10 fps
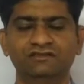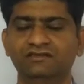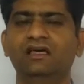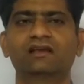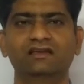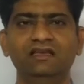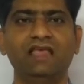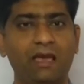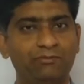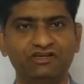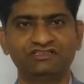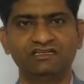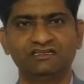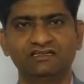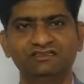they are really
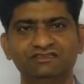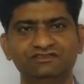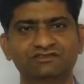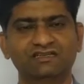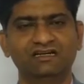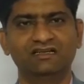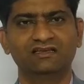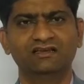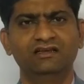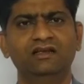appreciated in the society,